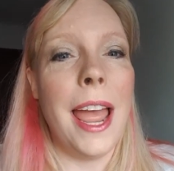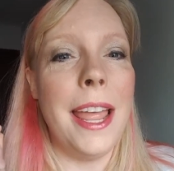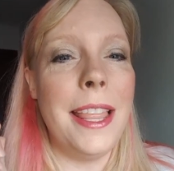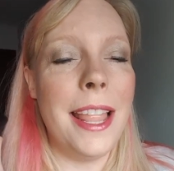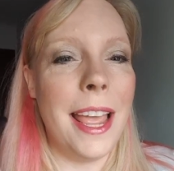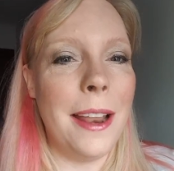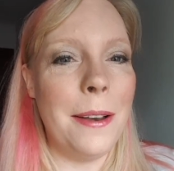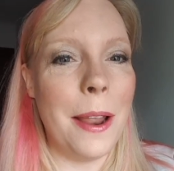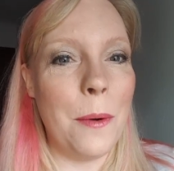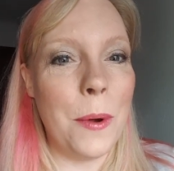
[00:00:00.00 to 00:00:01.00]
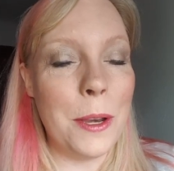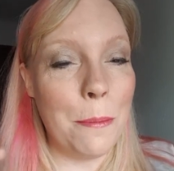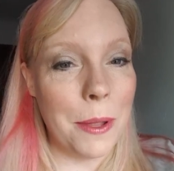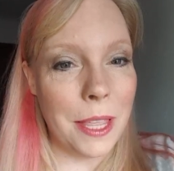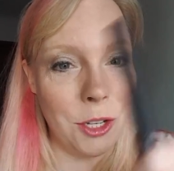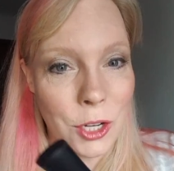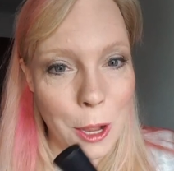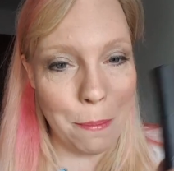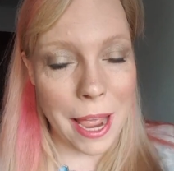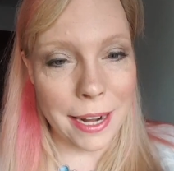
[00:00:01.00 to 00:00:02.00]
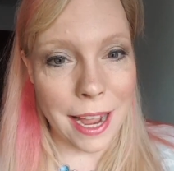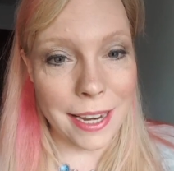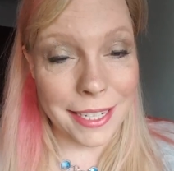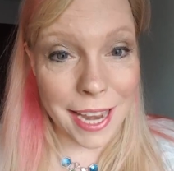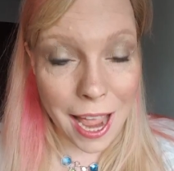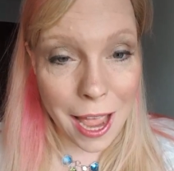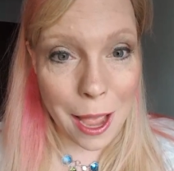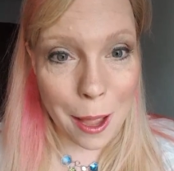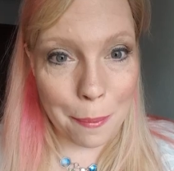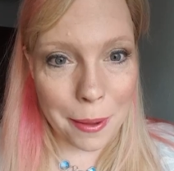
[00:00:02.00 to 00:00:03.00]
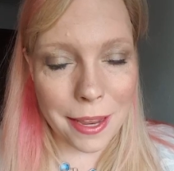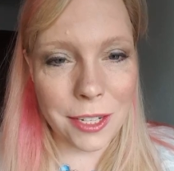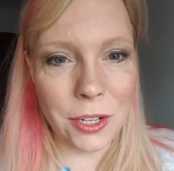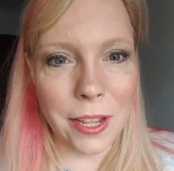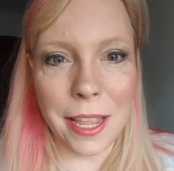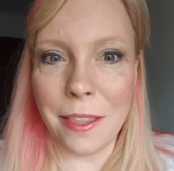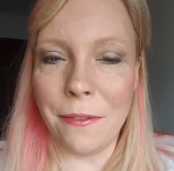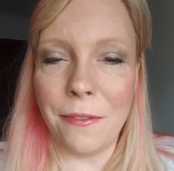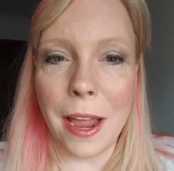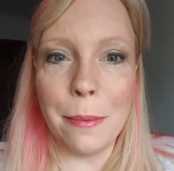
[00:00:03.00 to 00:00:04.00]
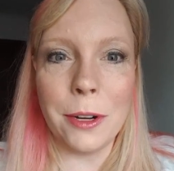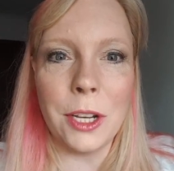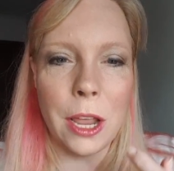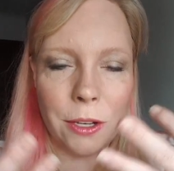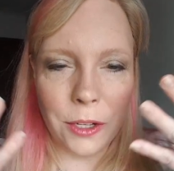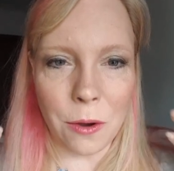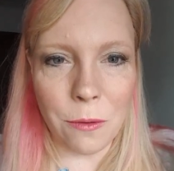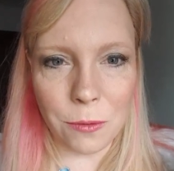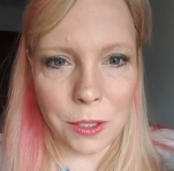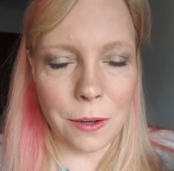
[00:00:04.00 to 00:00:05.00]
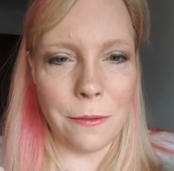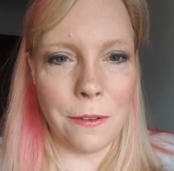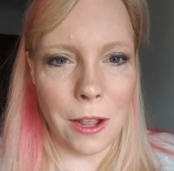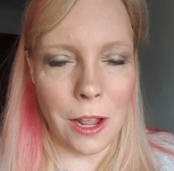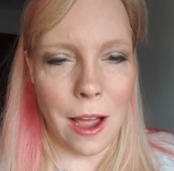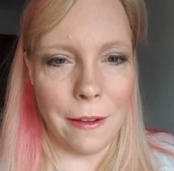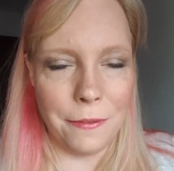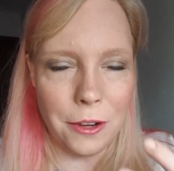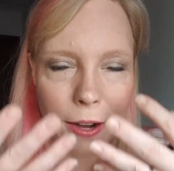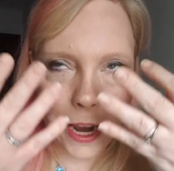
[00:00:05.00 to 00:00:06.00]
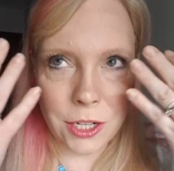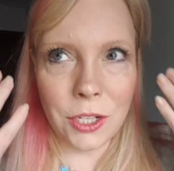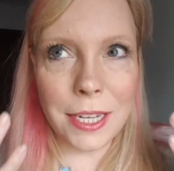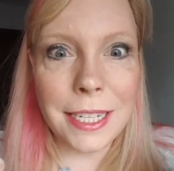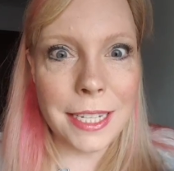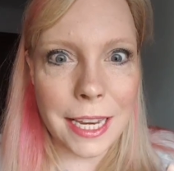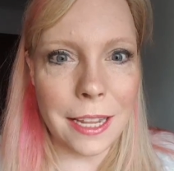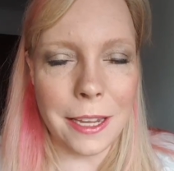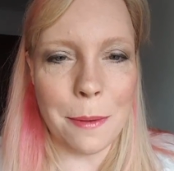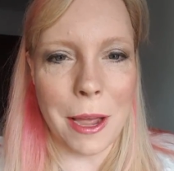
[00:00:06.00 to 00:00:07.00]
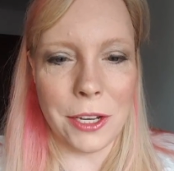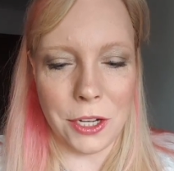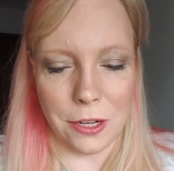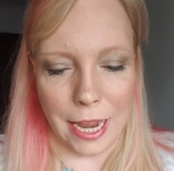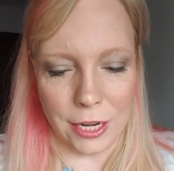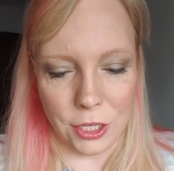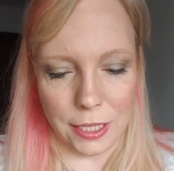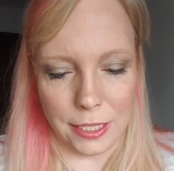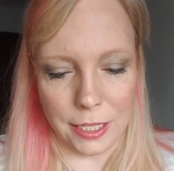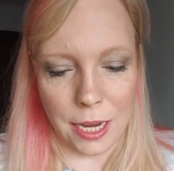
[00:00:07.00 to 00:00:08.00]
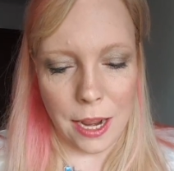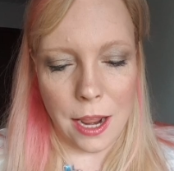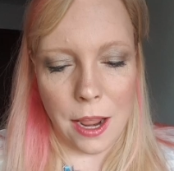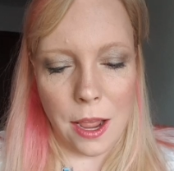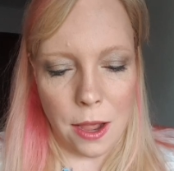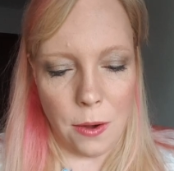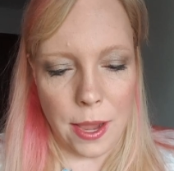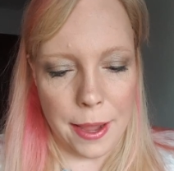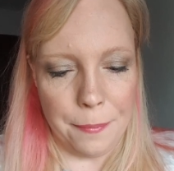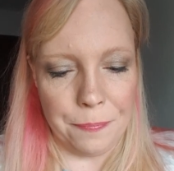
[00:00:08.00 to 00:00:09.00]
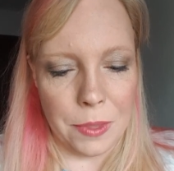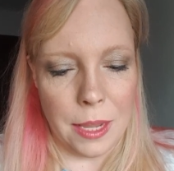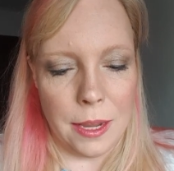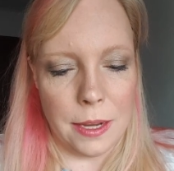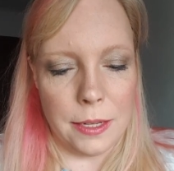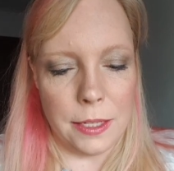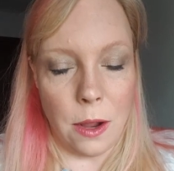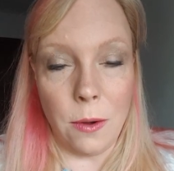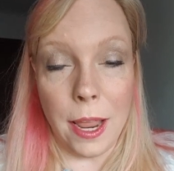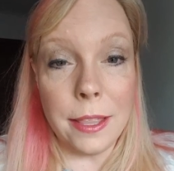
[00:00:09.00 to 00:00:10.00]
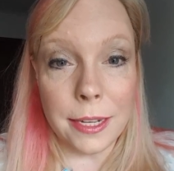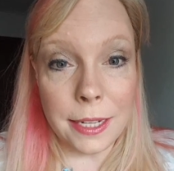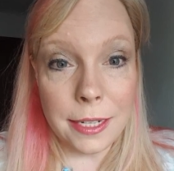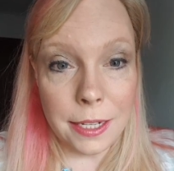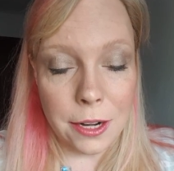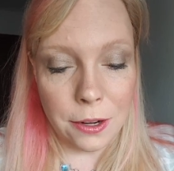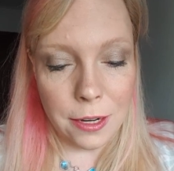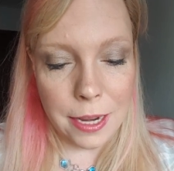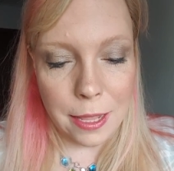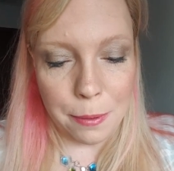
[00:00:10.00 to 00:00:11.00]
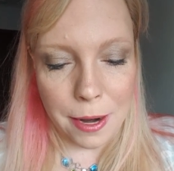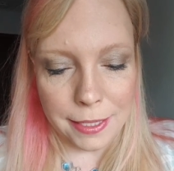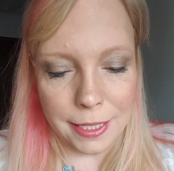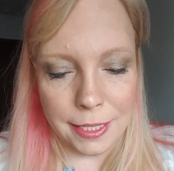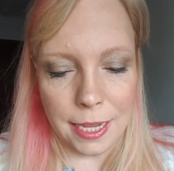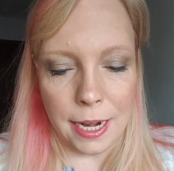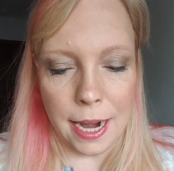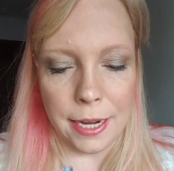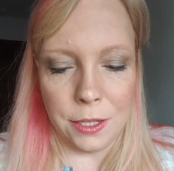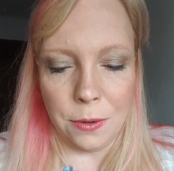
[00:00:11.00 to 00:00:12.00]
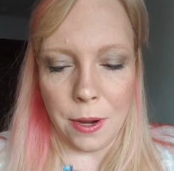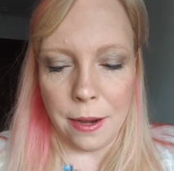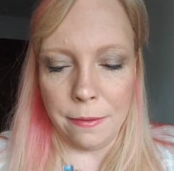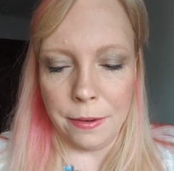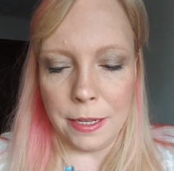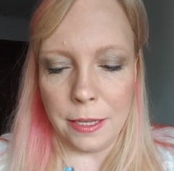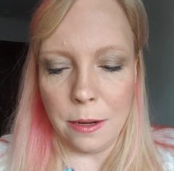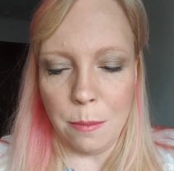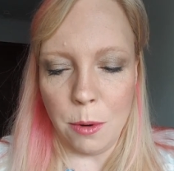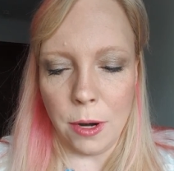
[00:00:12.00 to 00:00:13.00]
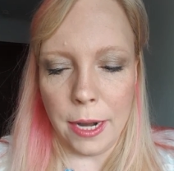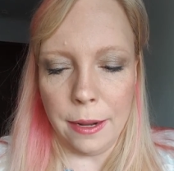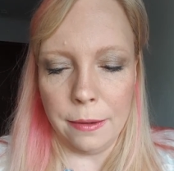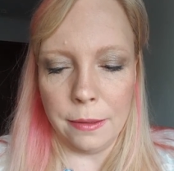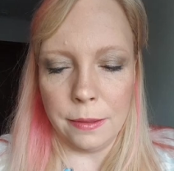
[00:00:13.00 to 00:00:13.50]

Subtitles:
And then when you put the gel back on top, it's so that the fibers don't fall off. You're actually sealing them onto your lashes. Okay, so, and this is literally the process that I do every single morning.